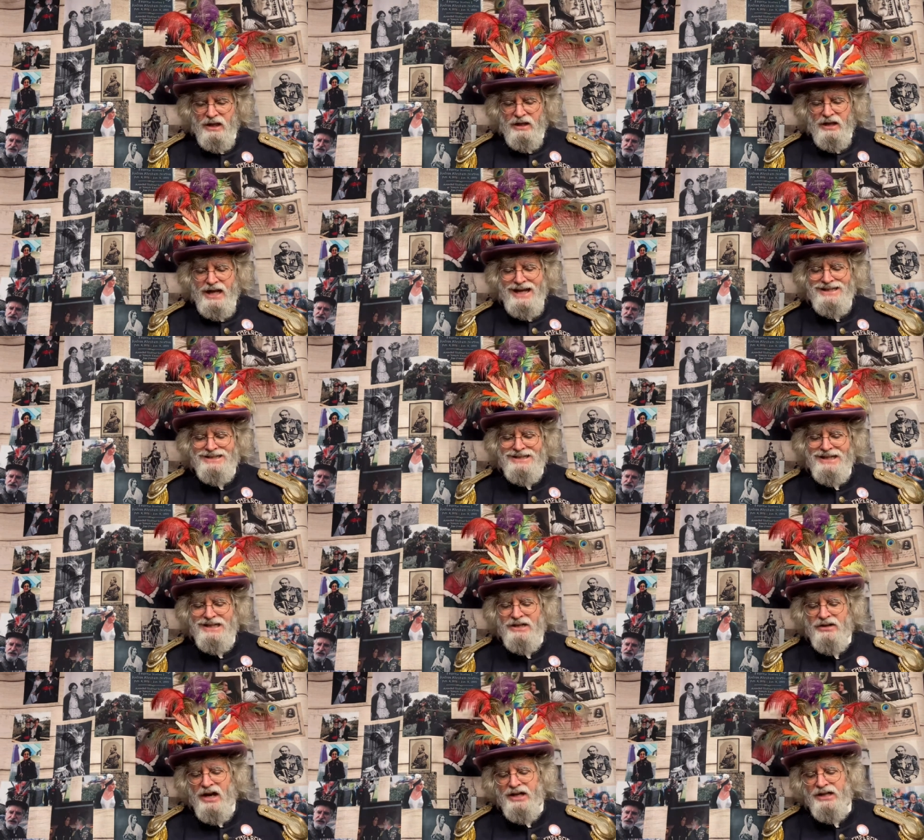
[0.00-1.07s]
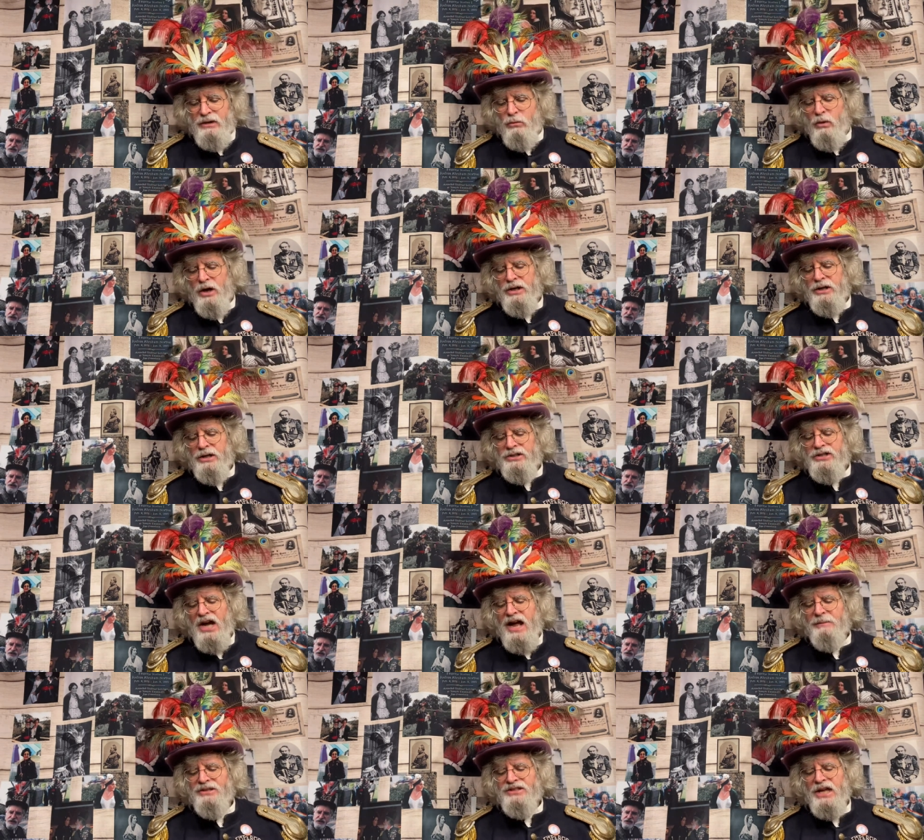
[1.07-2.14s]
1891,
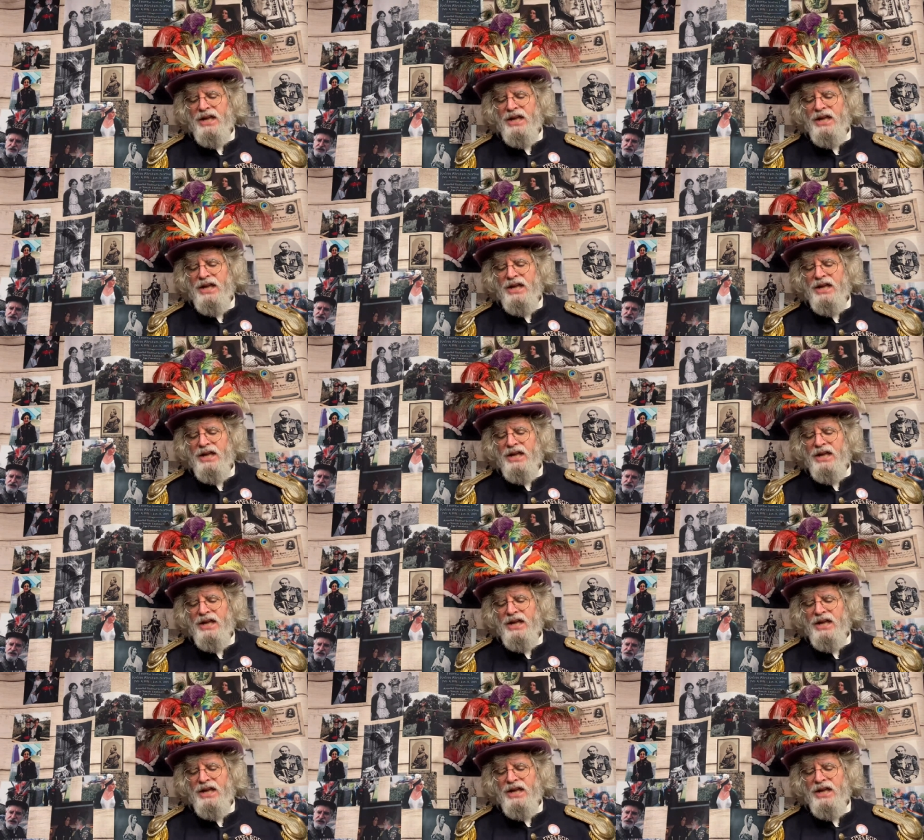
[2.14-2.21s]
Thomas